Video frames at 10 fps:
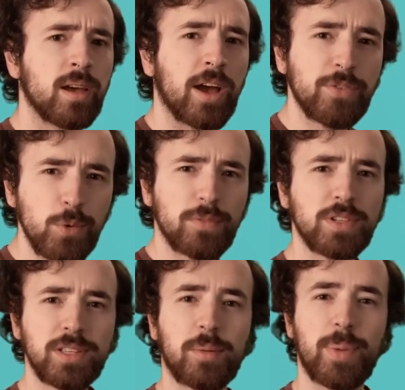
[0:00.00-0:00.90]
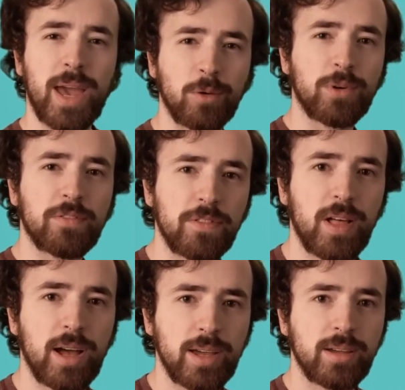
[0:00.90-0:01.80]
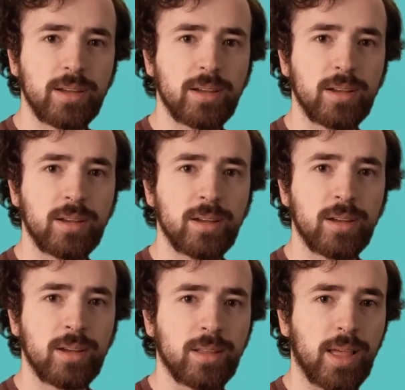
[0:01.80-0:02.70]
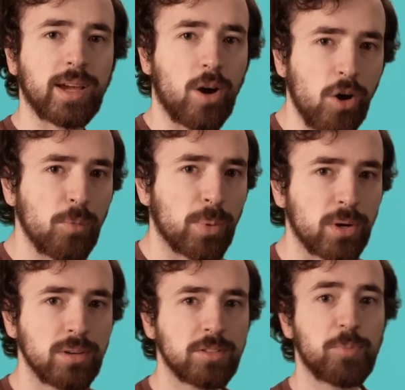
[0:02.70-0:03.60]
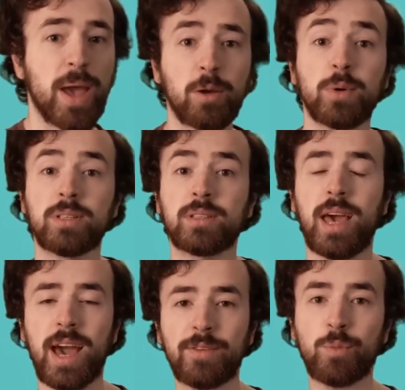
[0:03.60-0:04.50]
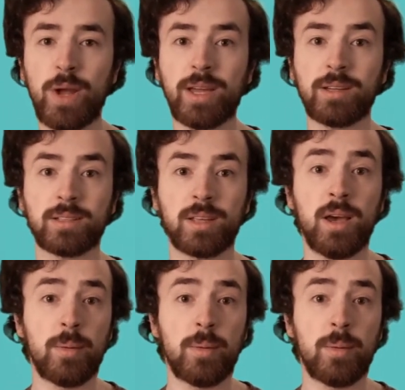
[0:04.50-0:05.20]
Have you ever seen a penguin fly? Like all birds, penguins have wings,